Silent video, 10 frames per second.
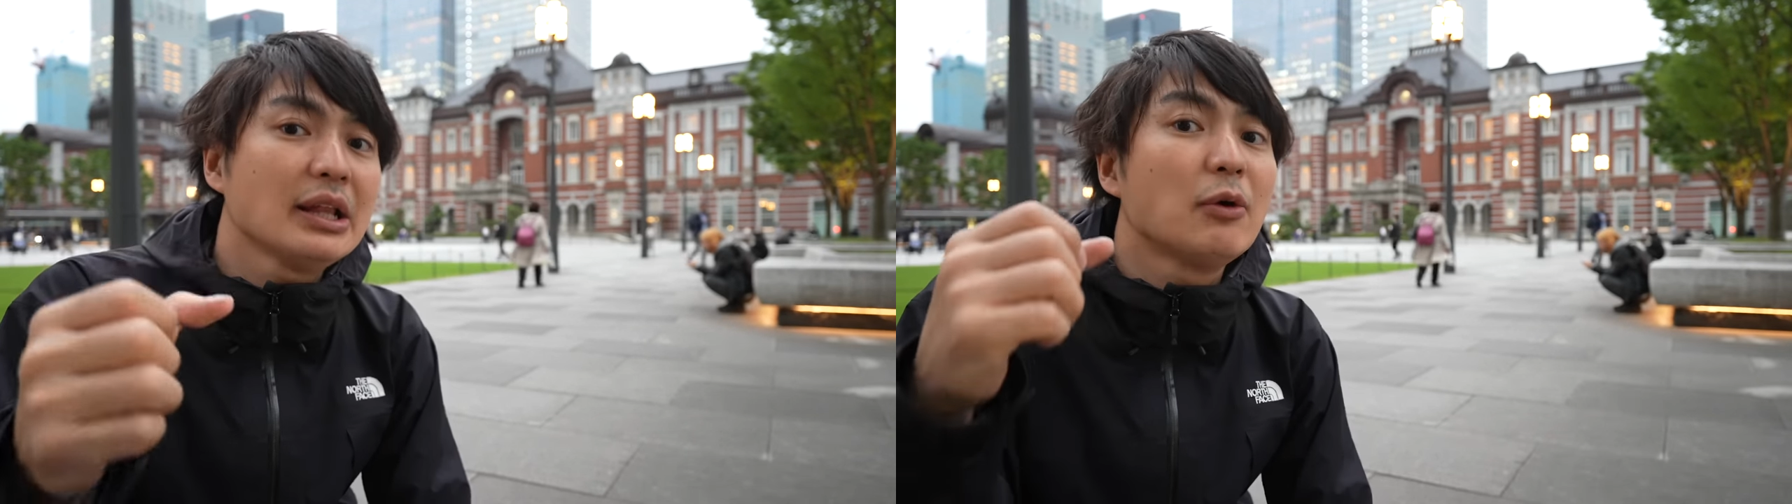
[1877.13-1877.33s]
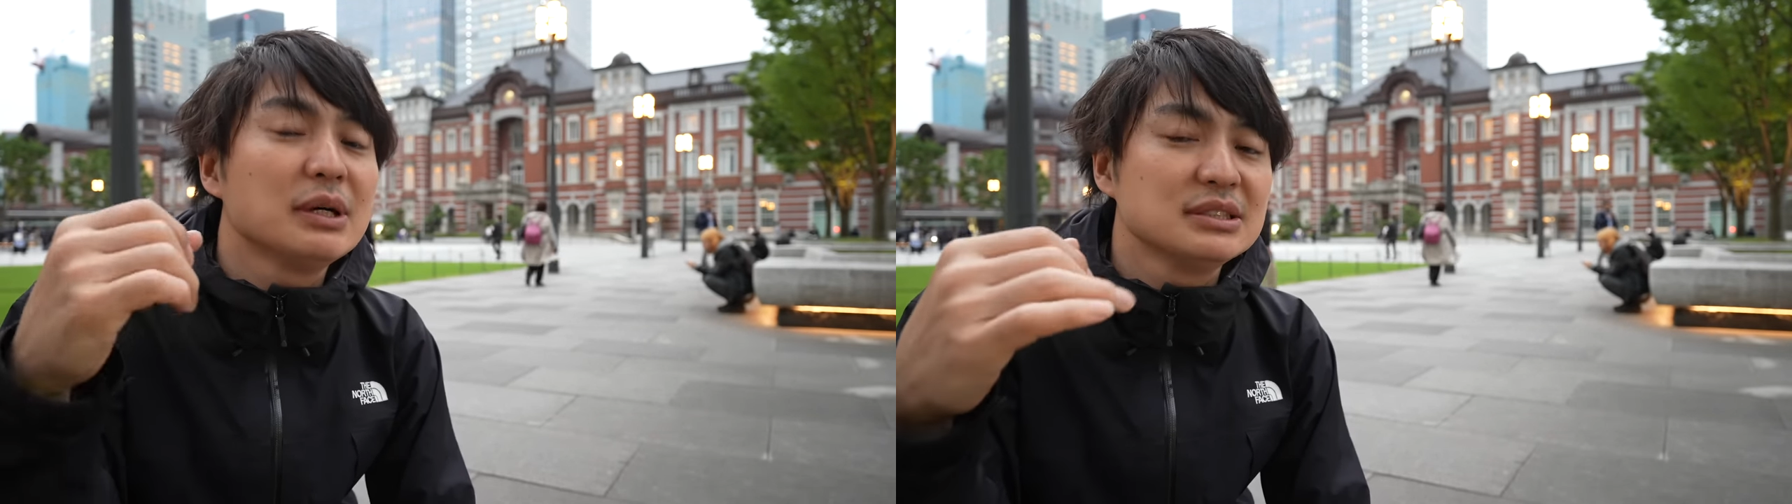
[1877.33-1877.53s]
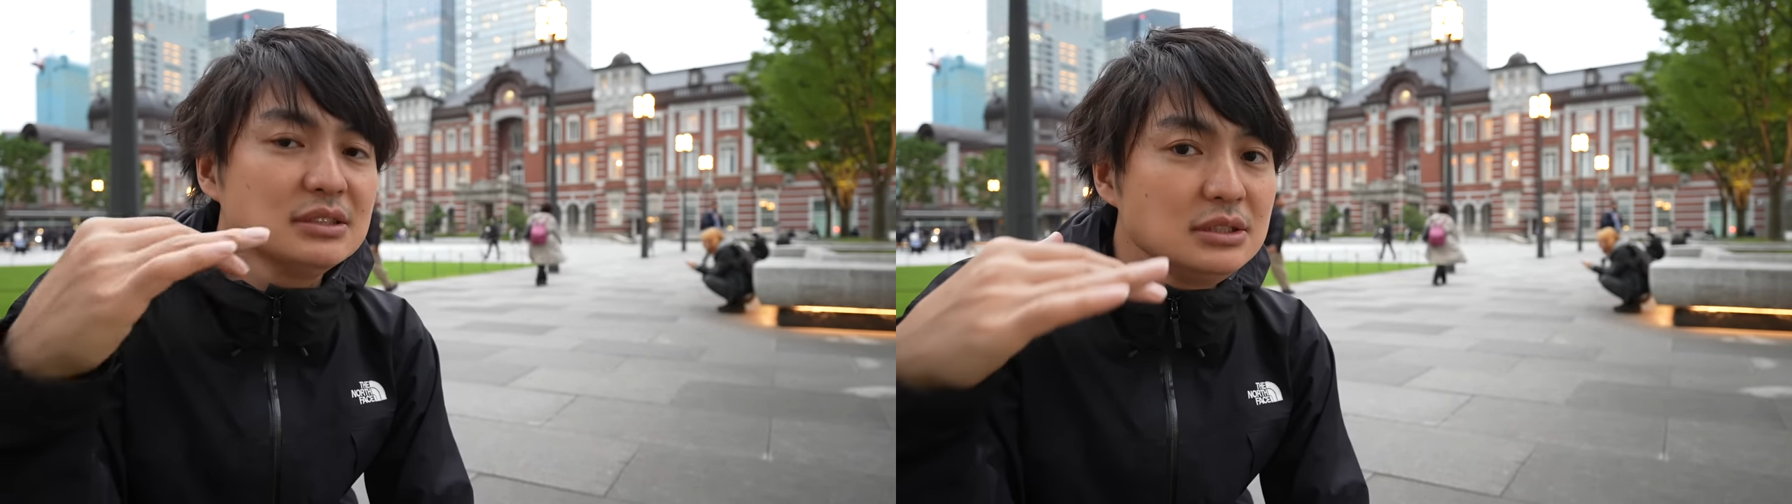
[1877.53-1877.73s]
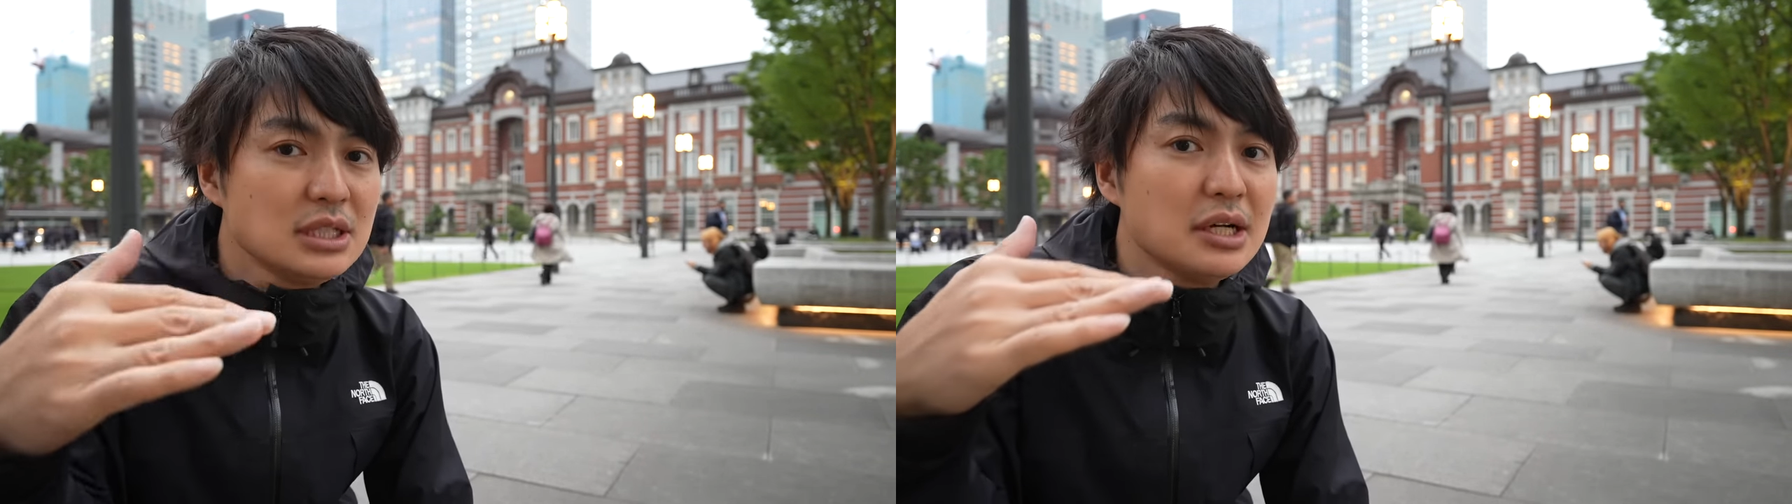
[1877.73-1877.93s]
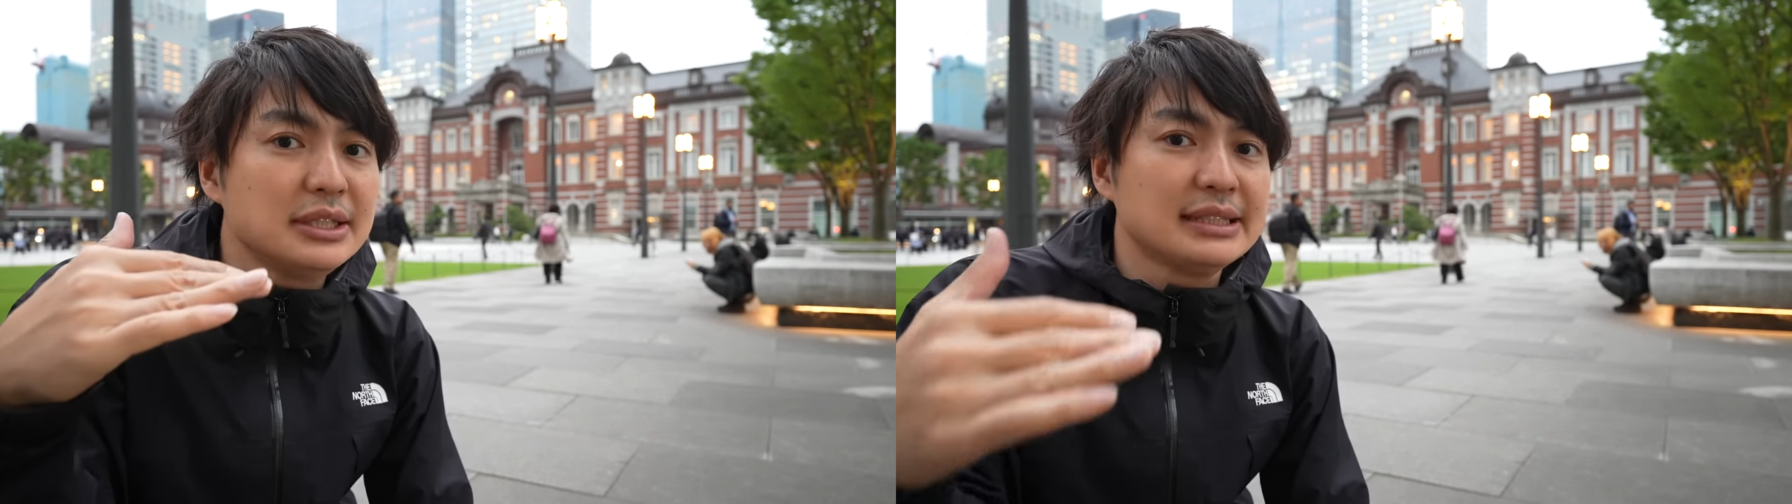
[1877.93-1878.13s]
was
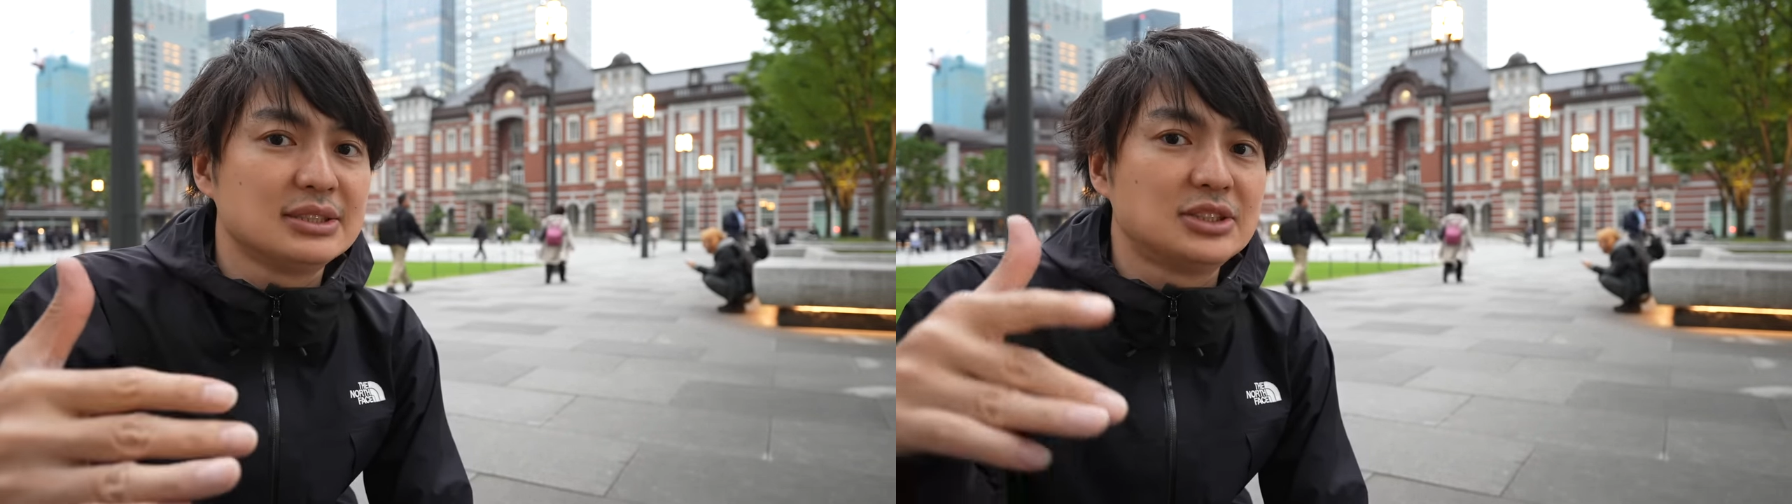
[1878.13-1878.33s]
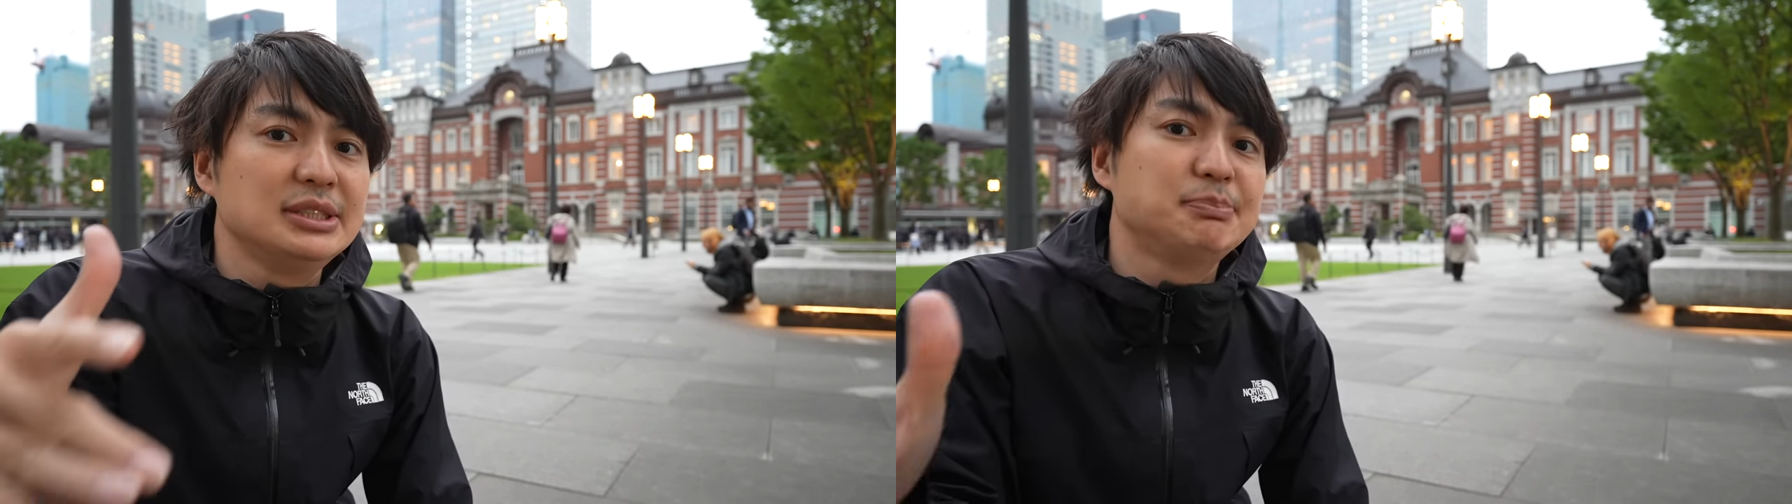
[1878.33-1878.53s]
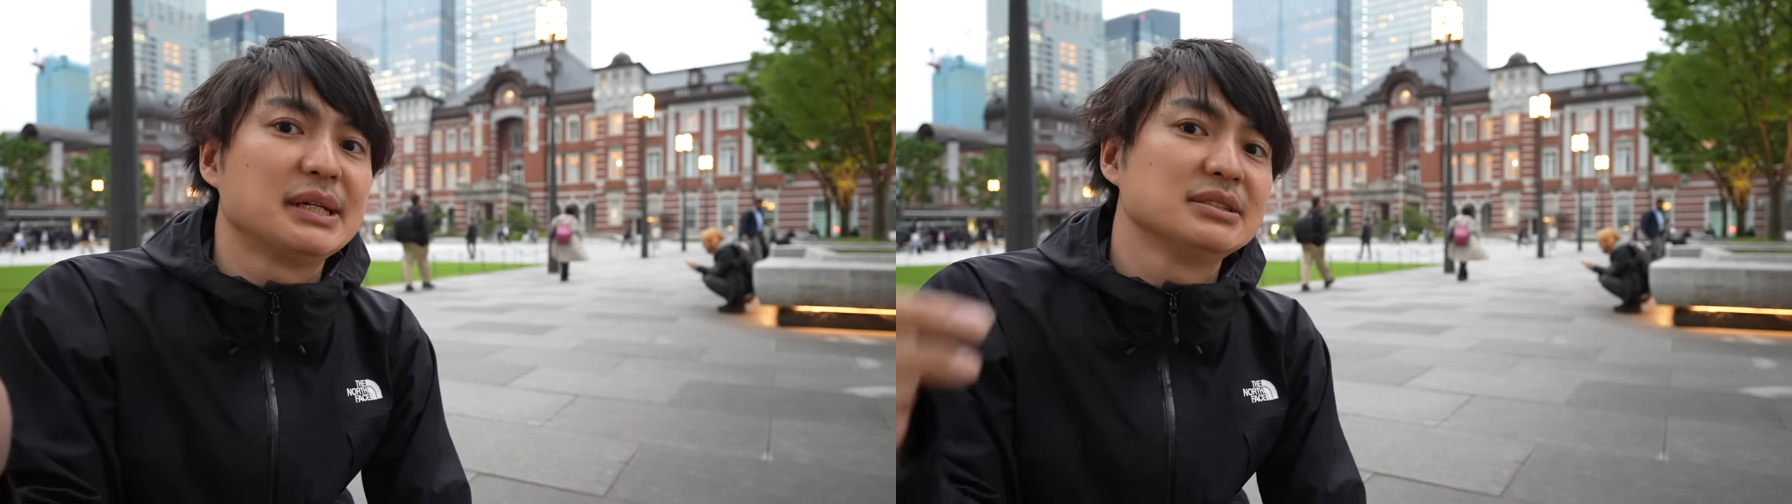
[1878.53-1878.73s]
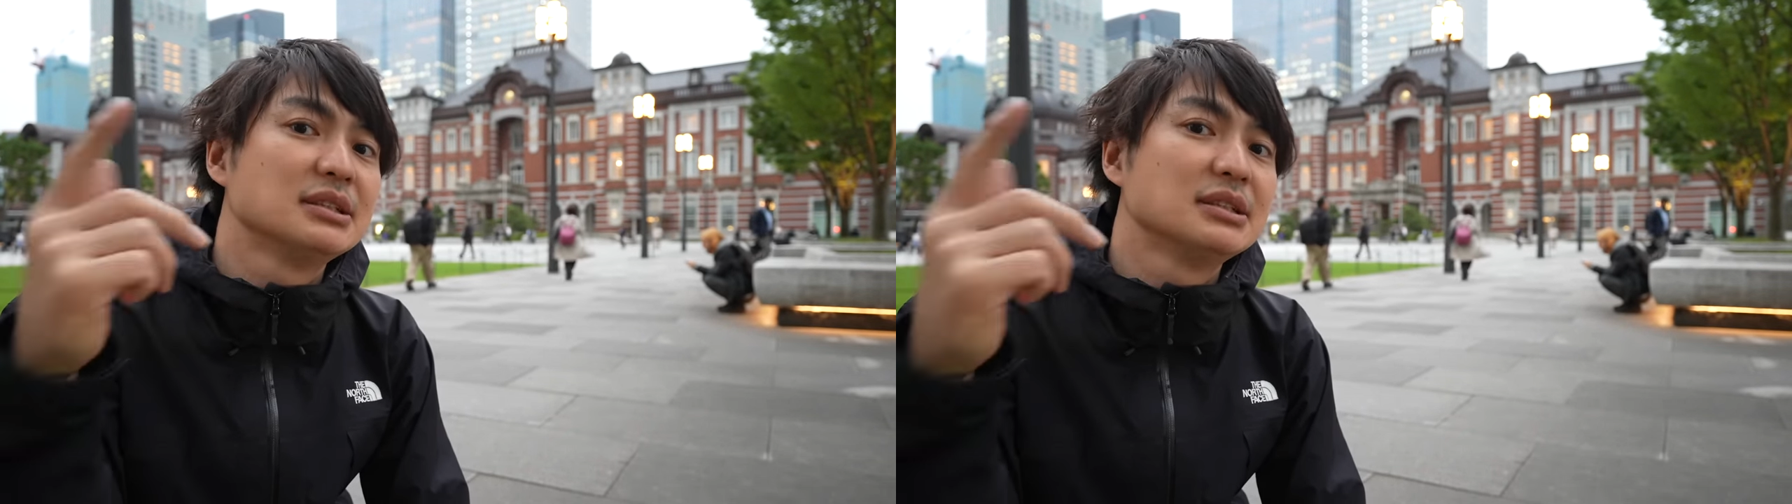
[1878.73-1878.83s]
not as cheap as